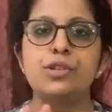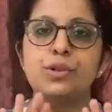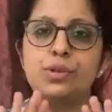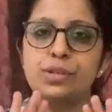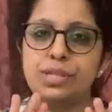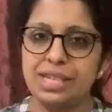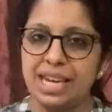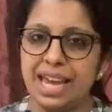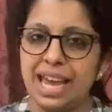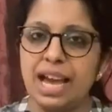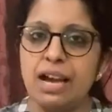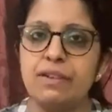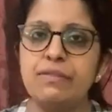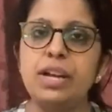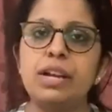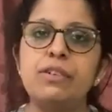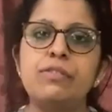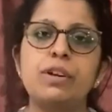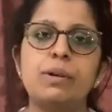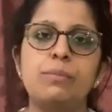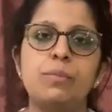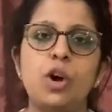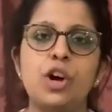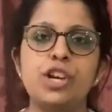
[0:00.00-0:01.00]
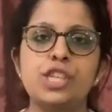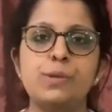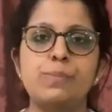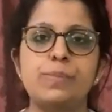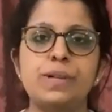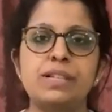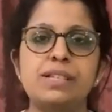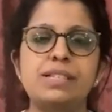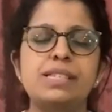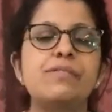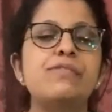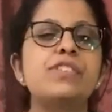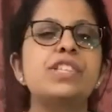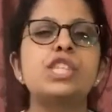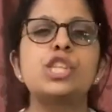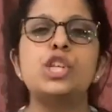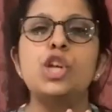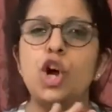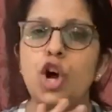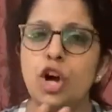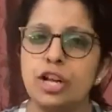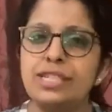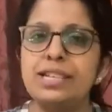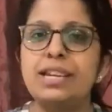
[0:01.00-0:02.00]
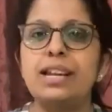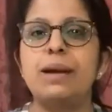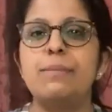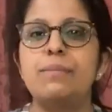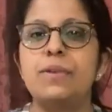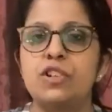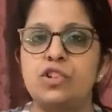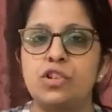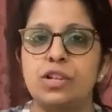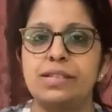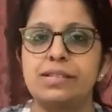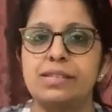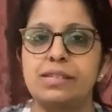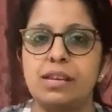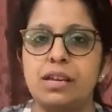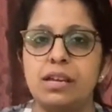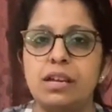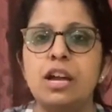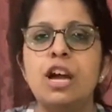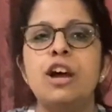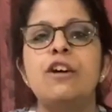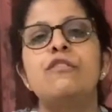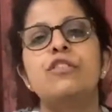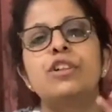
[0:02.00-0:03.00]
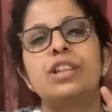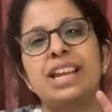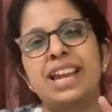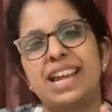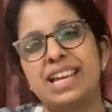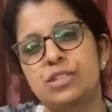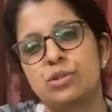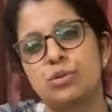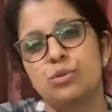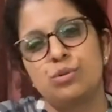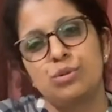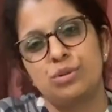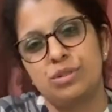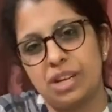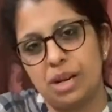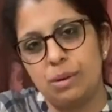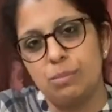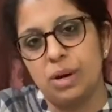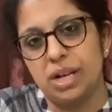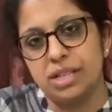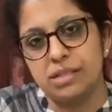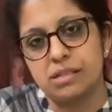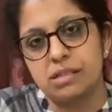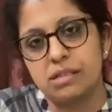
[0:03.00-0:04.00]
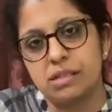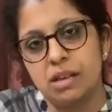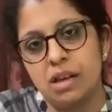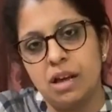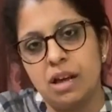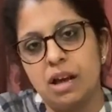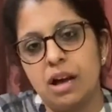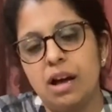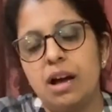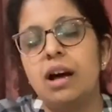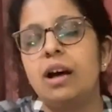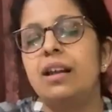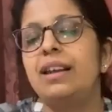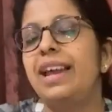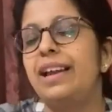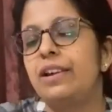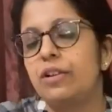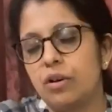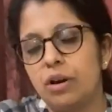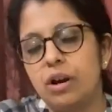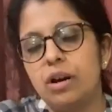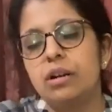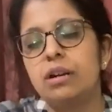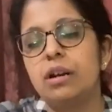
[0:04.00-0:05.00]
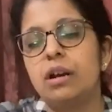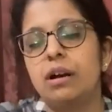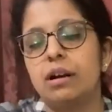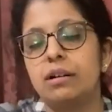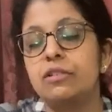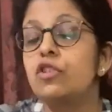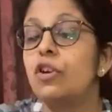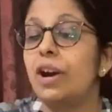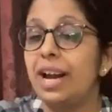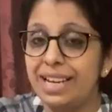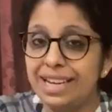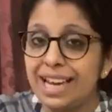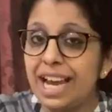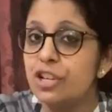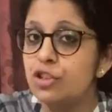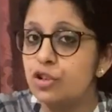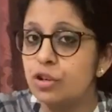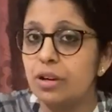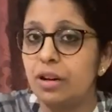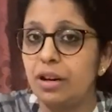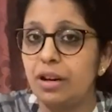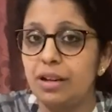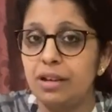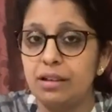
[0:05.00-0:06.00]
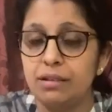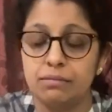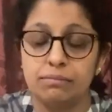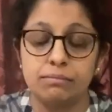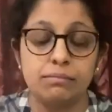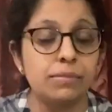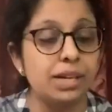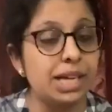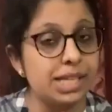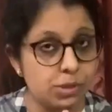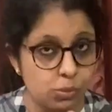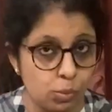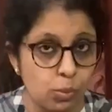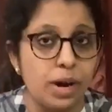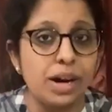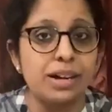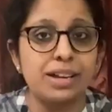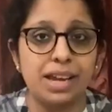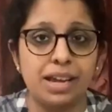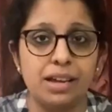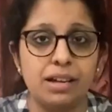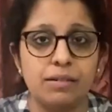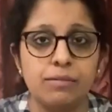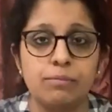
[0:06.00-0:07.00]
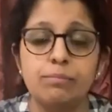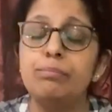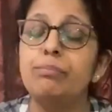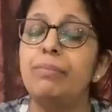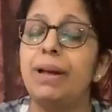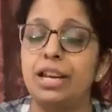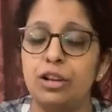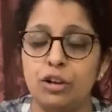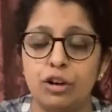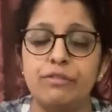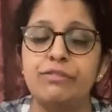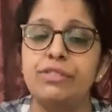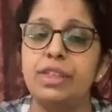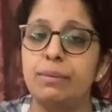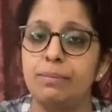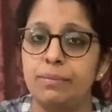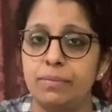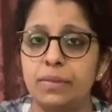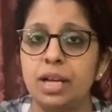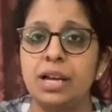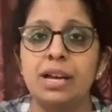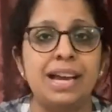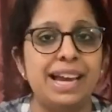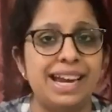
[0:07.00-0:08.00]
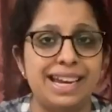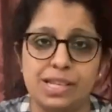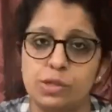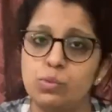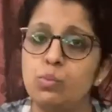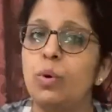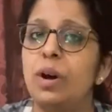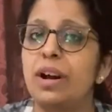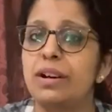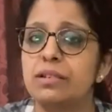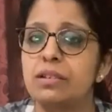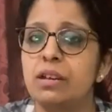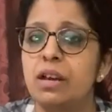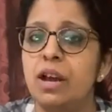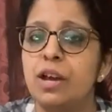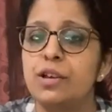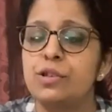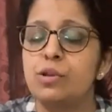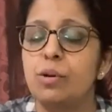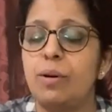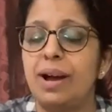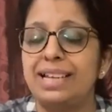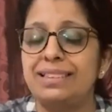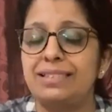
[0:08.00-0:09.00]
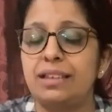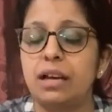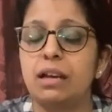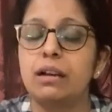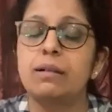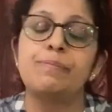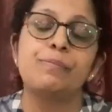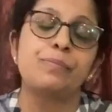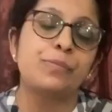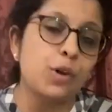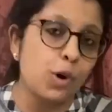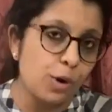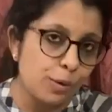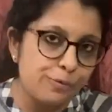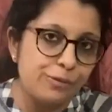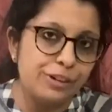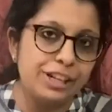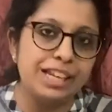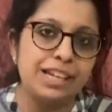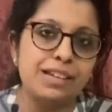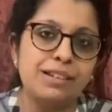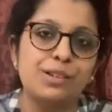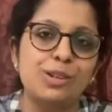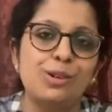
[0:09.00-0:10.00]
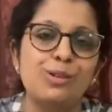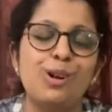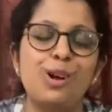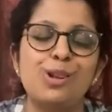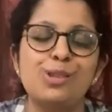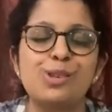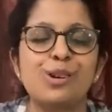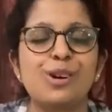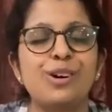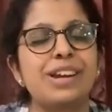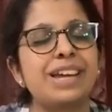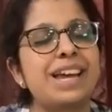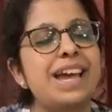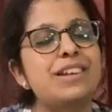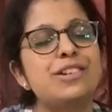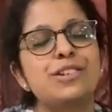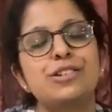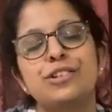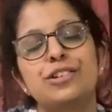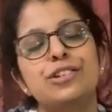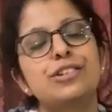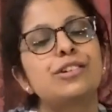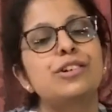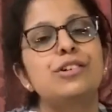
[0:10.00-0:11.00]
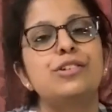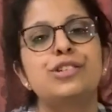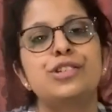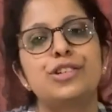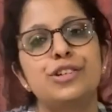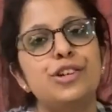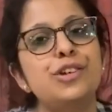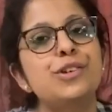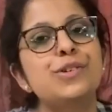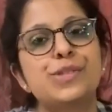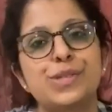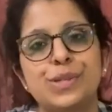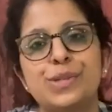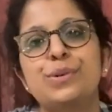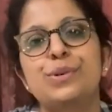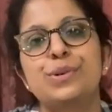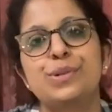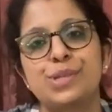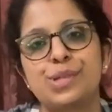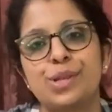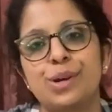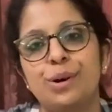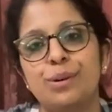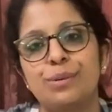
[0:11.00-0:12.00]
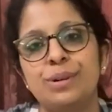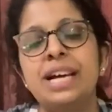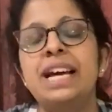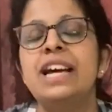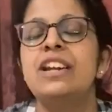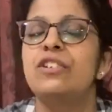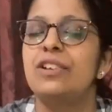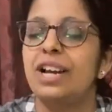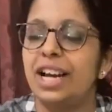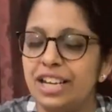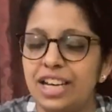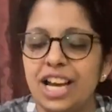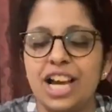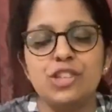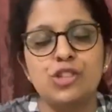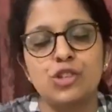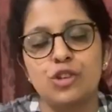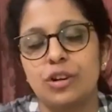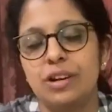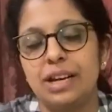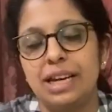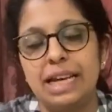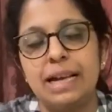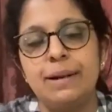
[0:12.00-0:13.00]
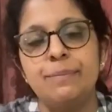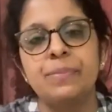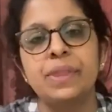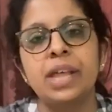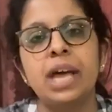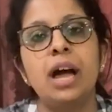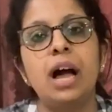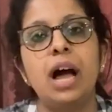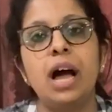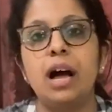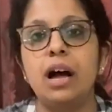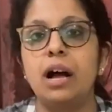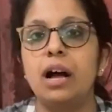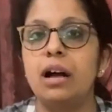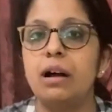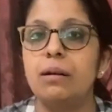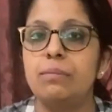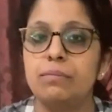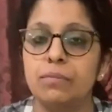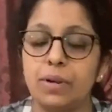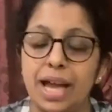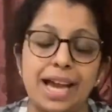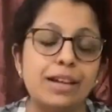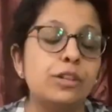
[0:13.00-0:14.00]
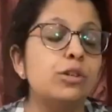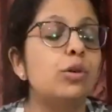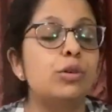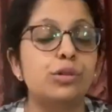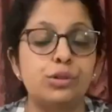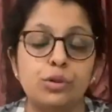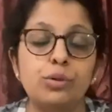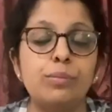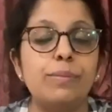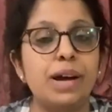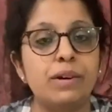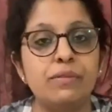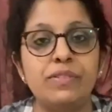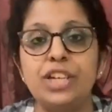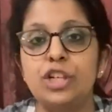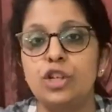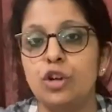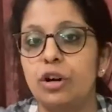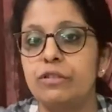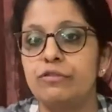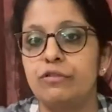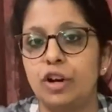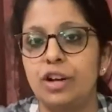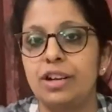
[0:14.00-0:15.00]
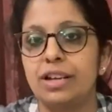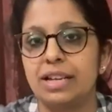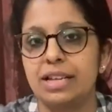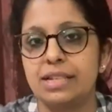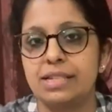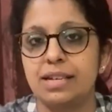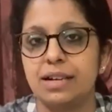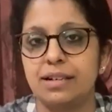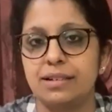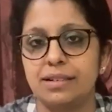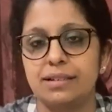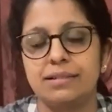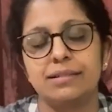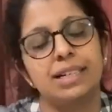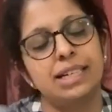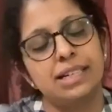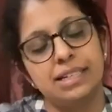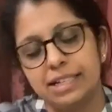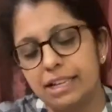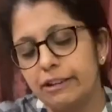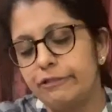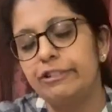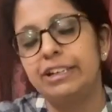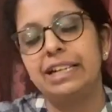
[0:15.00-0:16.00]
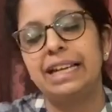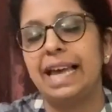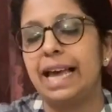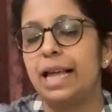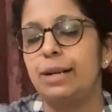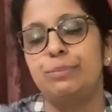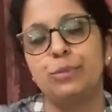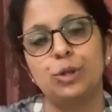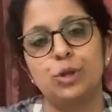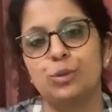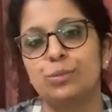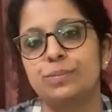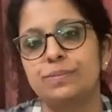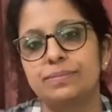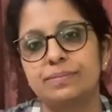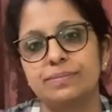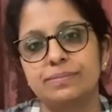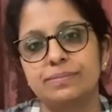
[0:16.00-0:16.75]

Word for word: to stay away from hospitals if it's not an emergency for the next 2 to 3 months. Later on, try naturally. It's working. Many of them, it has worked. So I think hopefully you'll also go to get good news soon. So try naturally and go through my video on follicular study. It will definitely help you.